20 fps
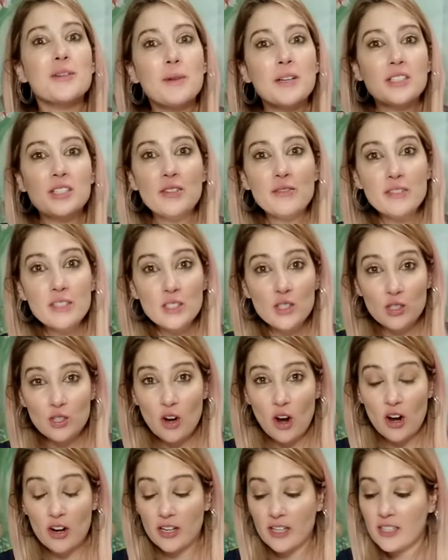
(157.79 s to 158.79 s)
once you've
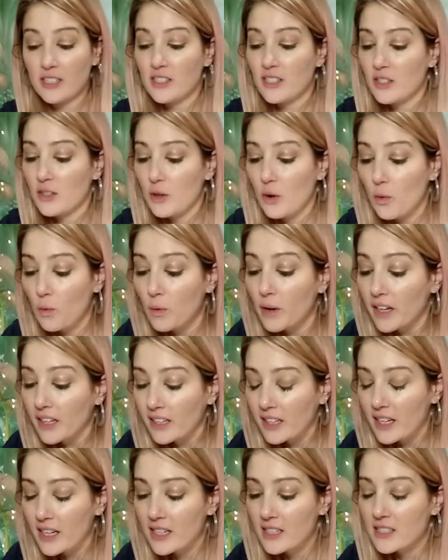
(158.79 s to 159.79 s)
inserted your wick
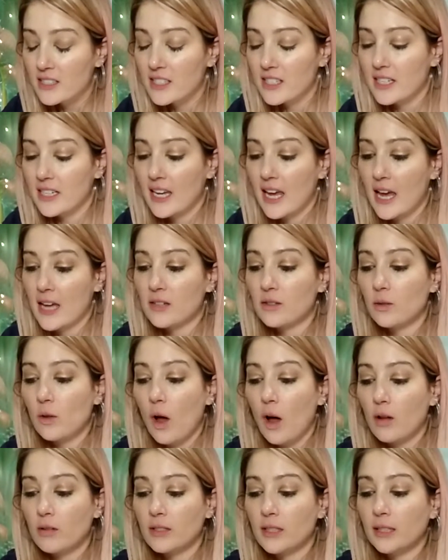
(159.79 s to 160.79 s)
into your candle
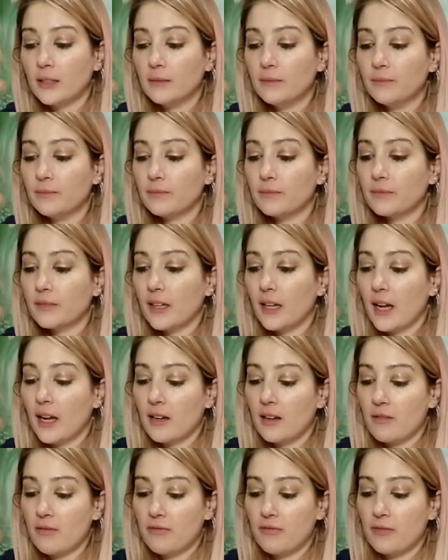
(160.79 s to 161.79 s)
holder and
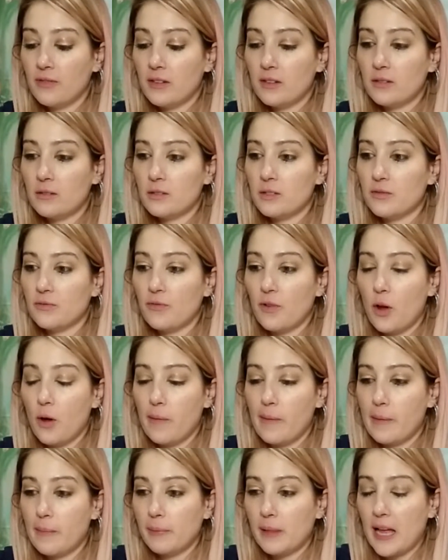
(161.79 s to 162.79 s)
it feels firm
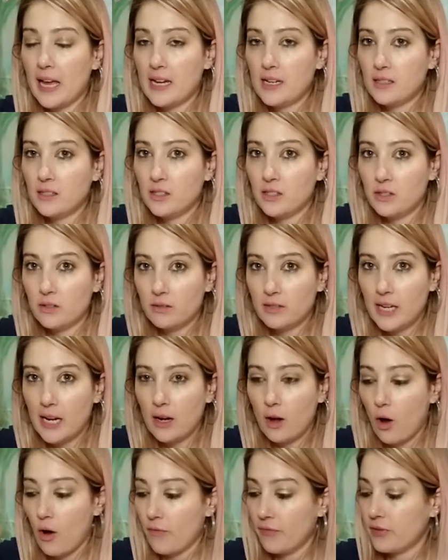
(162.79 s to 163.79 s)
in place, you'll
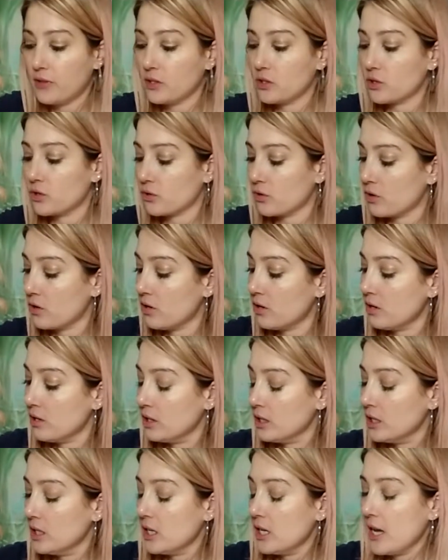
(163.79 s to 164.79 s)
take off the straw
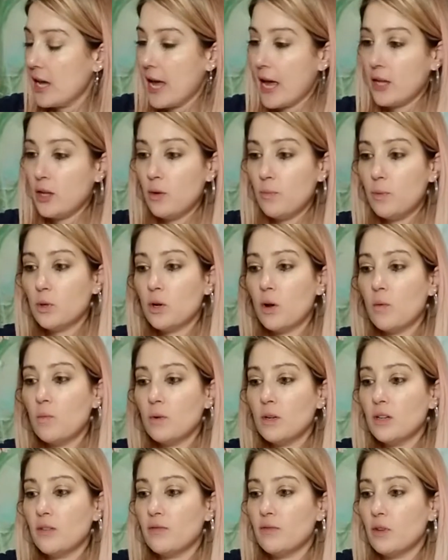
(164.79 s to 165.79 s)
and you'll put on
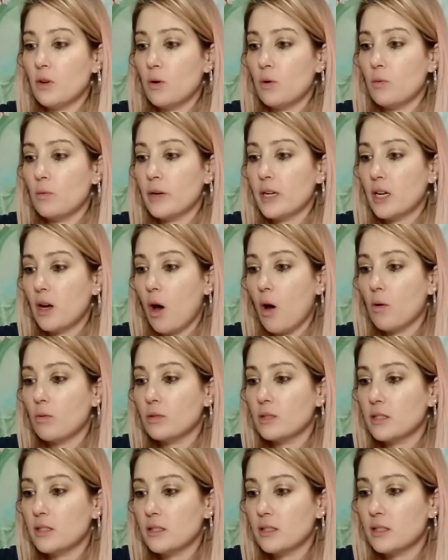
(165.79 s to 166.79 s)
one of your wick
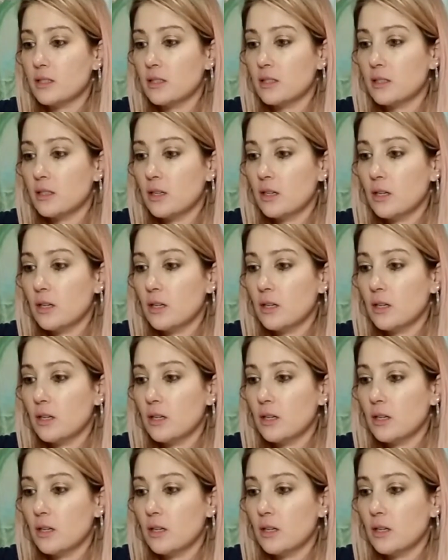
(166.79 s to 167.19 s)
holders